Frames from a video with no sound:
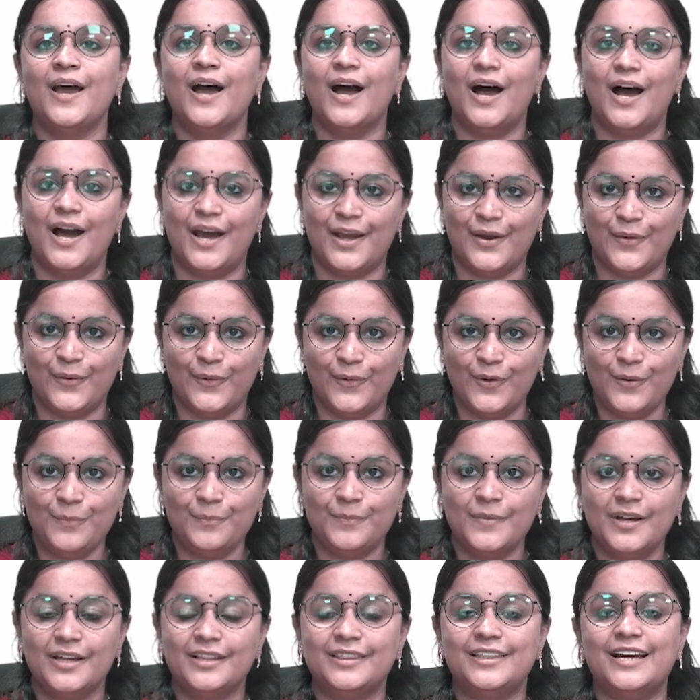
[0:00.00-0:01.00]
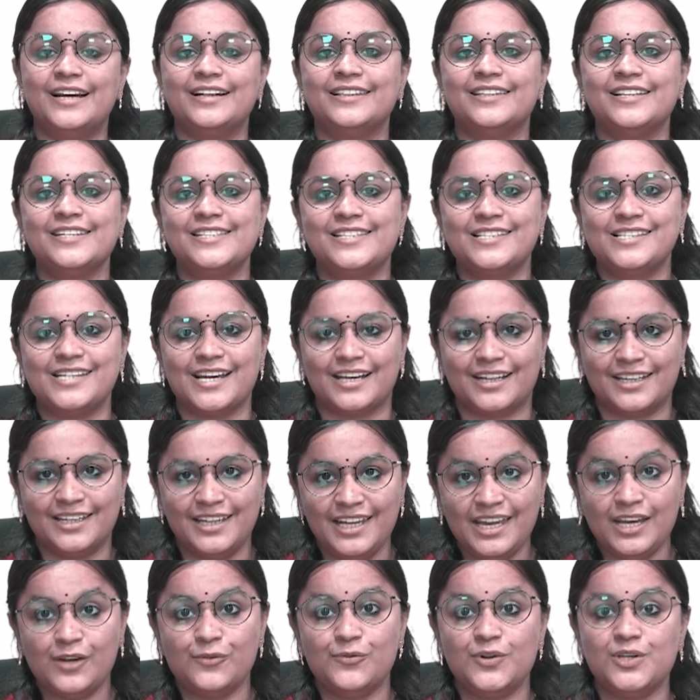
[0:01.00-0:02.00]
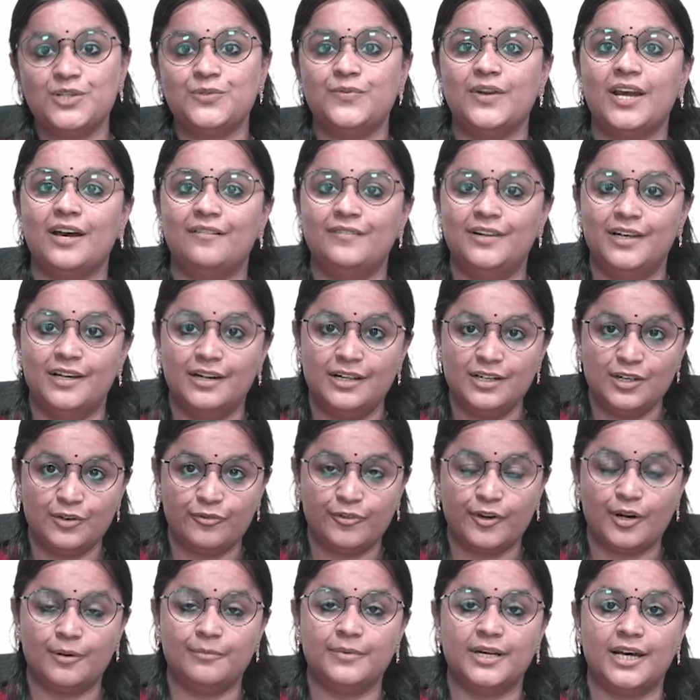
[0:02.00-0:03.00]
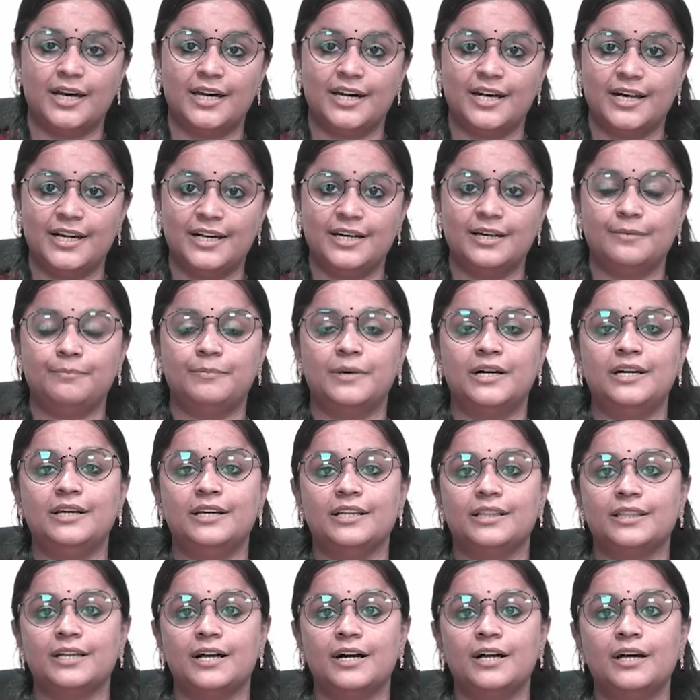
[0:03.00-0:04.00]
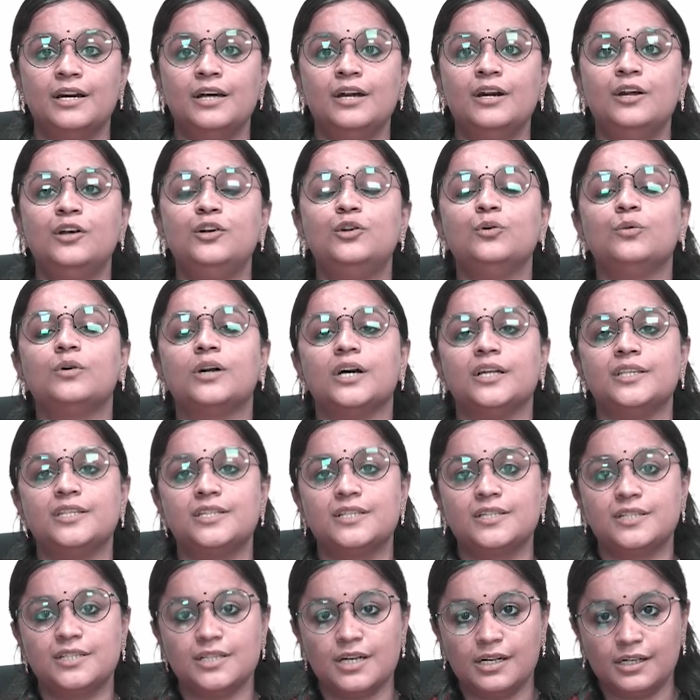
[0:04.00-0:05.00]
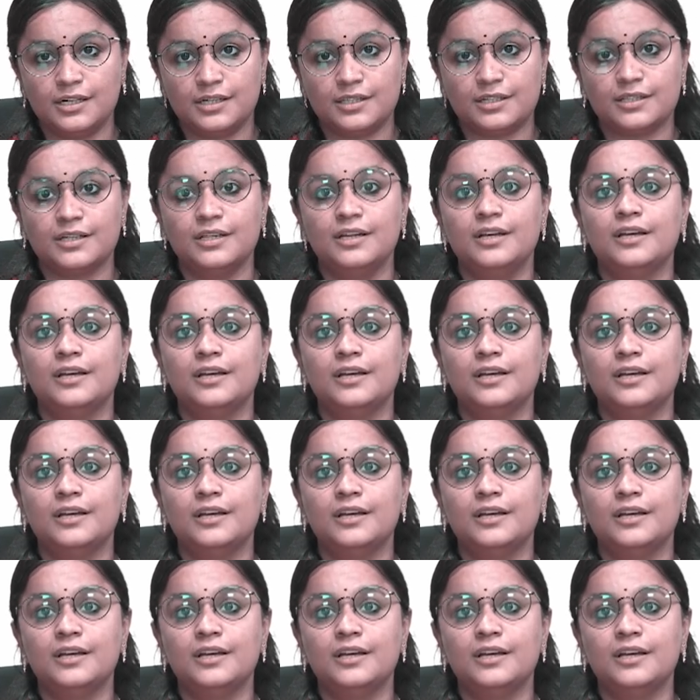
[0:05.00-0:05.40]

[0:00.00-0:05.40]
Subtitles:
I hope that this technique which we have learnt from Narayana Pandita to construct